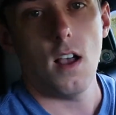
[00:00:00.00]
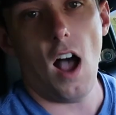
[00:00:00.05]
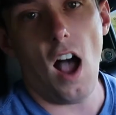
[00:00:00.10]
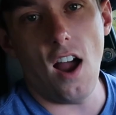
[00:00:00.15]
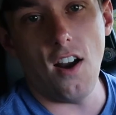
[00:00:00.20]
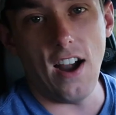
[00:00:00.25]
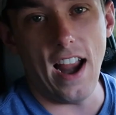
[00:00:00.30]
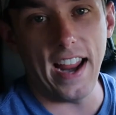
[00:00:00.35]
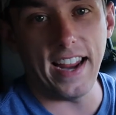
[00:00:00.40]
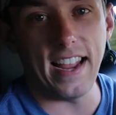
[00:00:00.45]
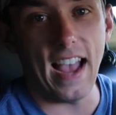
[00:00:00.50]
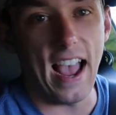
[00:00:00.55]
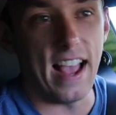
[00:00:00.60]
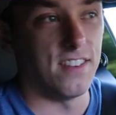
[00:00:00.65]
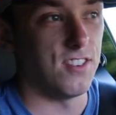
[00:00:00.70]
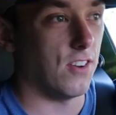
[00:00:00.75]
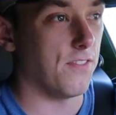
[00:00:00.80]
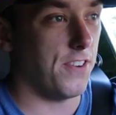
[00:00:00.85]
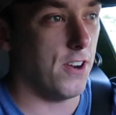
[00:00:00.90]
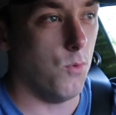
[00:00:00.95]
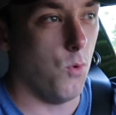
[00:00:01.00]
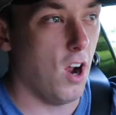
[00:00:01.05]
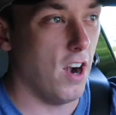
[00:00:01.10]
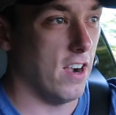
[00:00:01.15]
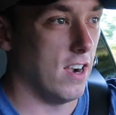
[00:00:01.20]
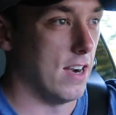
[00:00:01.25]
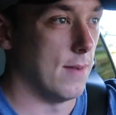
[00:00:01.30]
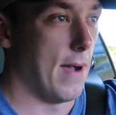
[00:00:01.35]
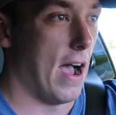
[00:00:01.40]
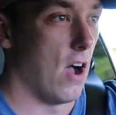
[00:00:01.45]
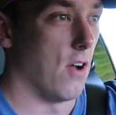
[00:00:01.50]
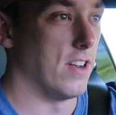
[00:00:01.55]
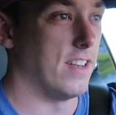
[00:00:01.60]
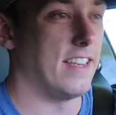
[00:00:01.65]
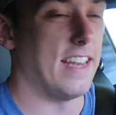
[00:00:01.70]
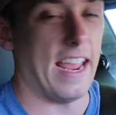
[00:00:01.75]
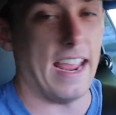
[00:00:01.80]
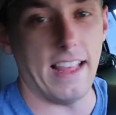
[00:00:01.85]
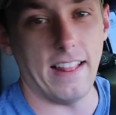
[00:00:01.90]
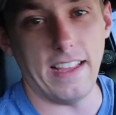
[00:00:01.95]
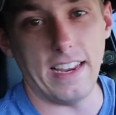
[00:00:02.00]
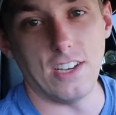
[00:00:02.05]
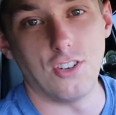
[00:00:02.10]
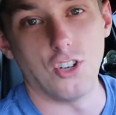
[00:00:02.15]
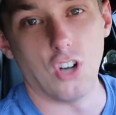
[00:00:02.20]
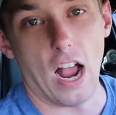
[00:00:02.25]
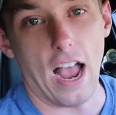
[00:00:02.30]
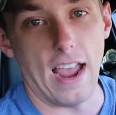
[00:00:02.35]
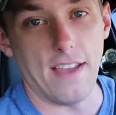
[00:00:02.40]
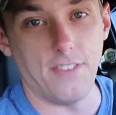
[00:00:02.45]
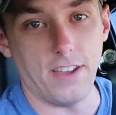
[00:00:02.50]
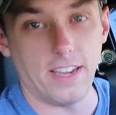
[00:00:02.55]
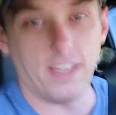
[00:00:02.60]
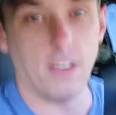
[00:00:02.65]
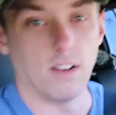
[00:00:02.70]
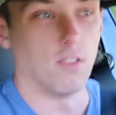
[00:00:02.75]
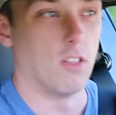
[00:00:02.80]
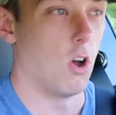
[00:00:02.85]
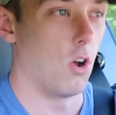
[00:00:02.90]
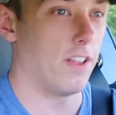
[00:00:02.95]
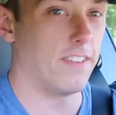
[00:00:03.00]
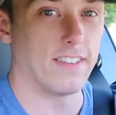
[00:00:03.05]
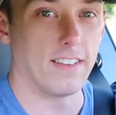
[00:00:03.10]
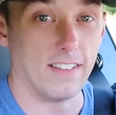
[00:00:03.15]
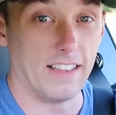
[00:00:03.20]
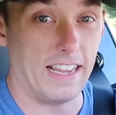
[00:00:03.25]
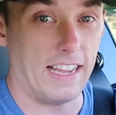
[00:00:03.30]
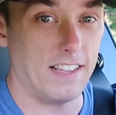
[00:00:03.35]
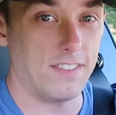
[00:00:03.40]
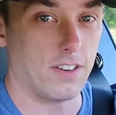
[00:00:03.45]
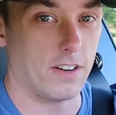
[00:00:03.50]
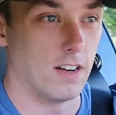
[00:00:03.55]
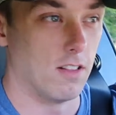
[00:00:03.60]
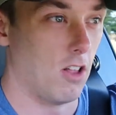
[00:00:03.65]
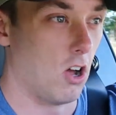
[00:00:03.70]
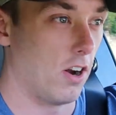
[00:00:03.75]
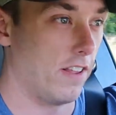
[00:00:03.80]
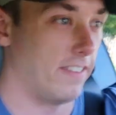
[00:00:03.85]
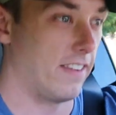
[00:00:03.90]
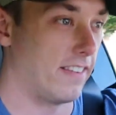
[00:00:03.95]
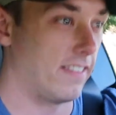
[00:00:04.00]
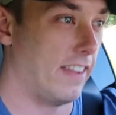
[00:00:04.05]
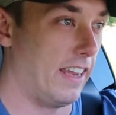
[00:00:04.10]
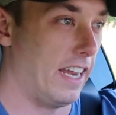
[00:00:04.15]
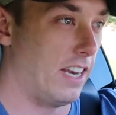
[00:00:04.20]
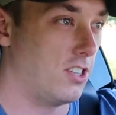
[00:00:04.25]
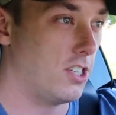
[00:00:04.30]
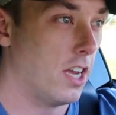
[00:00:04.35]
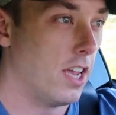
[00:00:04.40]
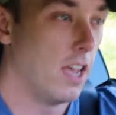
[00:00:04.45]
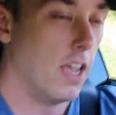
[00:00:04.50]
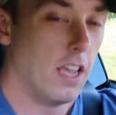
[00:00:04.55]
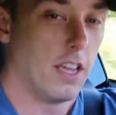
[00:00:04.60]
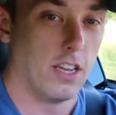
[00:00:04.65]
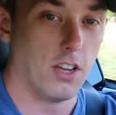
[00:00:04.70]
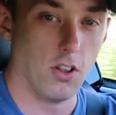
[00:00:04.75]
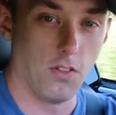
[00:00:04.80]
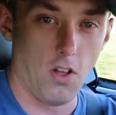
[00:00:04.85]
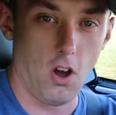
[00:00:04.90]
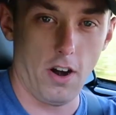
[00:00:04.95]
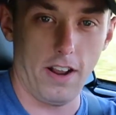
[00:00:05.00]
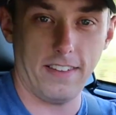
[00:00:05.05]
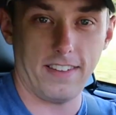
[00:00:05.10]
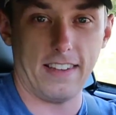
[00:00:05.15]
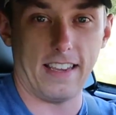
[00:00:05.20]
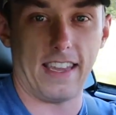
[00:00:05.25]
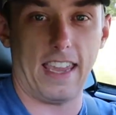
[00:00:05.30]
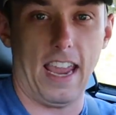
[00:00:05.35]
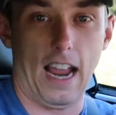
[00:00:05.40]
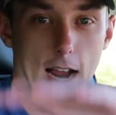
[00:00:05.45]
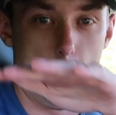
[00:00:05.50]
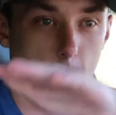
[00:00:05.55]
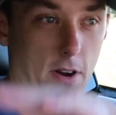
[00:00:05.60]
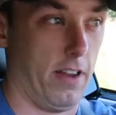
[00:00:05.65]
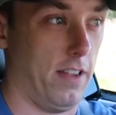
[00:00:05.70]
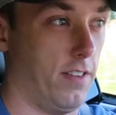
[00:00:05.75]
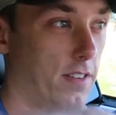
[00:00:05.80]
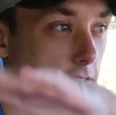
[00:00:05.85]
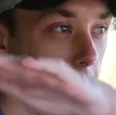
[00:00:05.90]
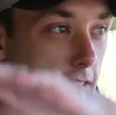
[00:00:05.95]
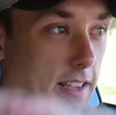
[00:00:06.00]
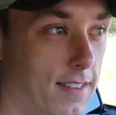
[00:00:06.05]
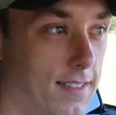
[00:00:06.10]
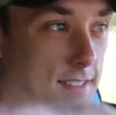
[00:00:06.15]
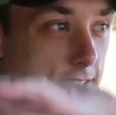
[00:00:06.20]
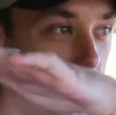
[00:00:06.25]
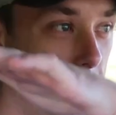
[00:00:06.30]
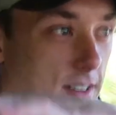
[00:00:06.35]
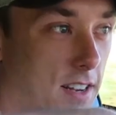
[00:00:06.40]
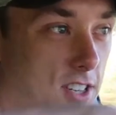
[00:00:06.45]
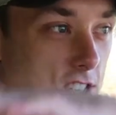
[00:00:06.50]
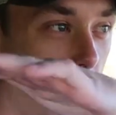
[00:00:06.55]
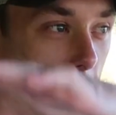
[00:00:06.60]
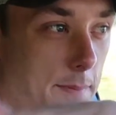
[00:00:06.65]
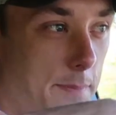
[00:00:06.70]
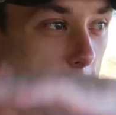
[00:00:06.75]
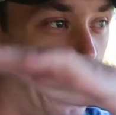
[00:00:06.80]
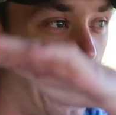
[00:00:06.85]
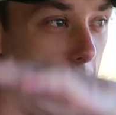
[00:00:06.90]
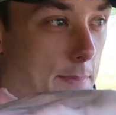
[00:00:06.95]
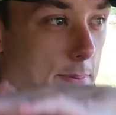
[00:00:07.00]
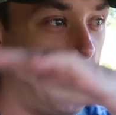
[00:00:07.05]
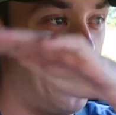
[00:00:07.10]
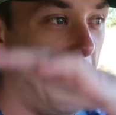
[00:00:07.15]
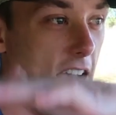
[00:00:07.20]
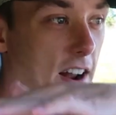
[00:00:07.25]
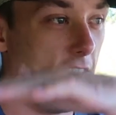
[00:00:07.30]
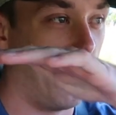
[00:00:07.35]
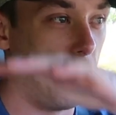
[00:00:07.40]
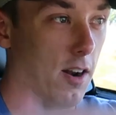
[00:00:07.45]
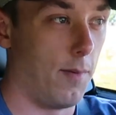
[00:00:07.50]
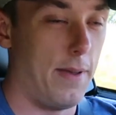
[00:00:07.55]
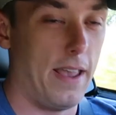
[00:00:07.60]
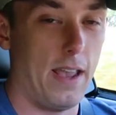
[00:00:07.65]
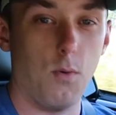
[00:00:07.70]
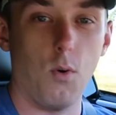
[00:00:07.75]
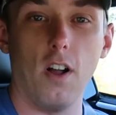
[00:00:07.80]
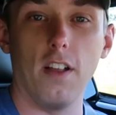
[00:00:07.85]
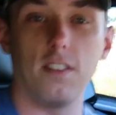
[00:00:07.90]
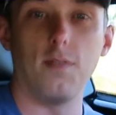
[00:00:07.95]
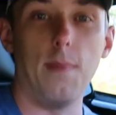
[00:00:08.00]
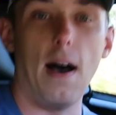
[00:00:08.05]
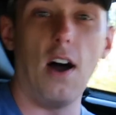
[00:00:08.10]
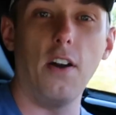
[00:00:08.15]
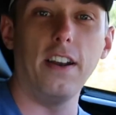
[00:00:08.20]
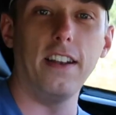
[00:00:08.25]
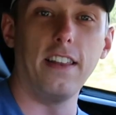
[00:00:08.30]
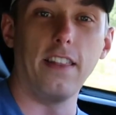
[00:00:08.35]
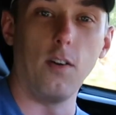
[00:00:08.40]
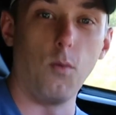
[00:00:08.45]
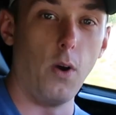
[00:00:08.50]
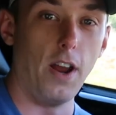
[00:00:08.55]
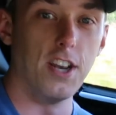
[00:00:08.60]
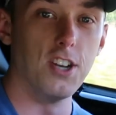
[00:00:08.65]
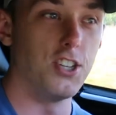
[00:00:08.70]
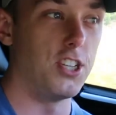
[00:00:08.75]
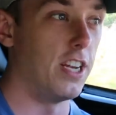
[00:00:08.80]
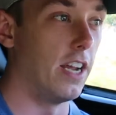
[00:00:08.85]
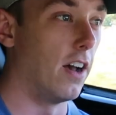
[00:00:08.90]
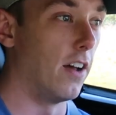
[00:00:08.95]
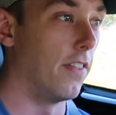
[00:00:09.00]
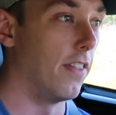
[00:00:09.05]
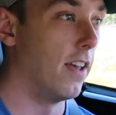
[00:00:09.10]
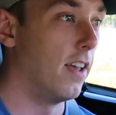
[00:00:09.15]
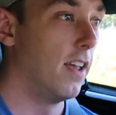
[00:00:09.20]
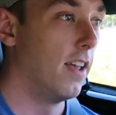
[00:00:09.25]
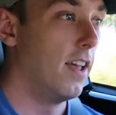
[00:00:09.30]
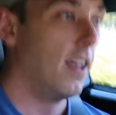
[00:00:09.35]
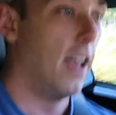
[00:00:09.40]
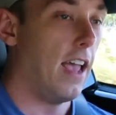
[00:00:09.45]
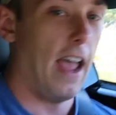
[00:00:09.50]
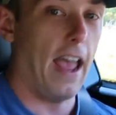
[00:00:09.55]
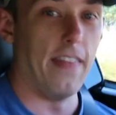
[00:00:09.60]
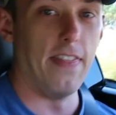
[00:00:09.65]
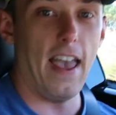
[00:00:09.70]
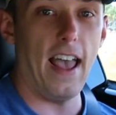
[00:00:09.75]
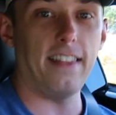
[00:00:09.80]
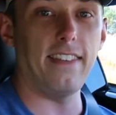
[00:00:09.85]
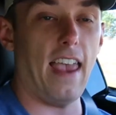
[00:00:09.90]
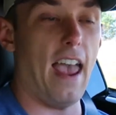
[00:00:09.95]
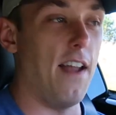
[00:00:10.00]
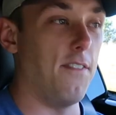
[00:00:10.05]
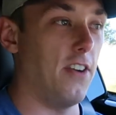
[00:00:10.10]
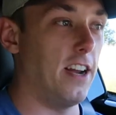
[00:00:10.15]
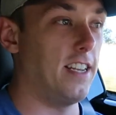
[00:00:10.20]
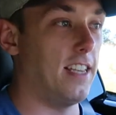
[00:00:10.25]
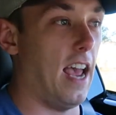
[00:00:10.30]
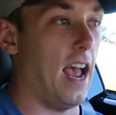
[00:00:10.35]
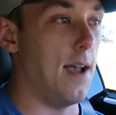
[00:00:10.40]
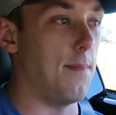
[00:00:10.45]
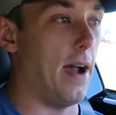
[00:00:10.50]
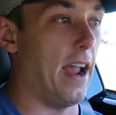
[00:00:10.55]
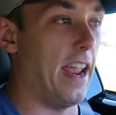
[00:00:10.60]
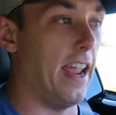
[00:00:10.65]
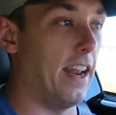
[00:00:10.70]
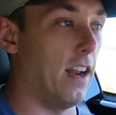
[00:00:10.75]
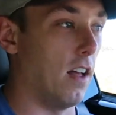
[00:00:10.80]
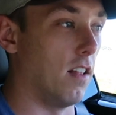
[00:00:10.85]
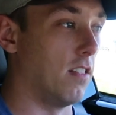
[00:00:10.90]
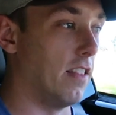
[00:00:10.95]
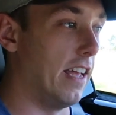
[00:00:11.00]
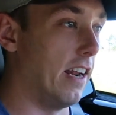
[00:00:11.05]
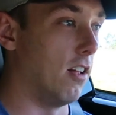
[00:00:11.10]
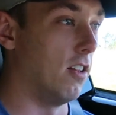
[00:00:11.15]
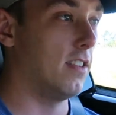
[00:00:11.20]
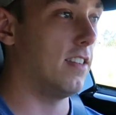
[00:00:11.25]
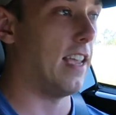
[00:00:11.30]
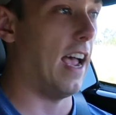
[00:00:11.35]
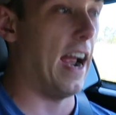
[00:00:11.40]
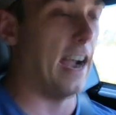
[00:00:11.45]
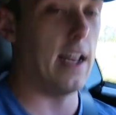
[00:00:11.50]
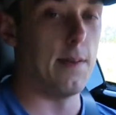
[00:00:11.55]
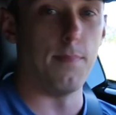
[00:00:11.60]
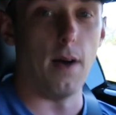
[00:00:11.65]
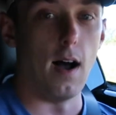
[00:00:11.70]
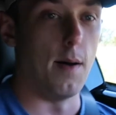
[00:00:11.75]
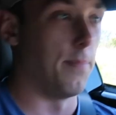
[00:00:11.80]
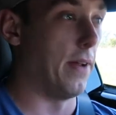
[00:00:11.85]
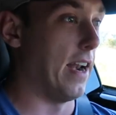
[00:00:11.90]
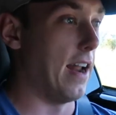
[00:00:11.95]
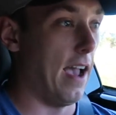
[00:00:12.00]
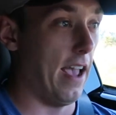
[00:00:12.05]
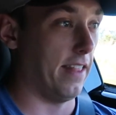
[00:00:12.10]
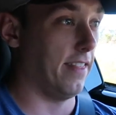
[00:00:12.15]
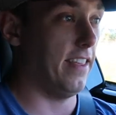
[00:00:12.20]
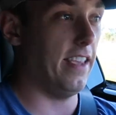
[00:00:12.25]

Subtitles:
Alright guys, so if you're wondering about daily driving your Lotus Elise or your Lotus EXIGE, you'll notice the camera is jumping up and down a little bit. Well, it's mounted to the windshield, and that's every time I hit a little tiny bump, and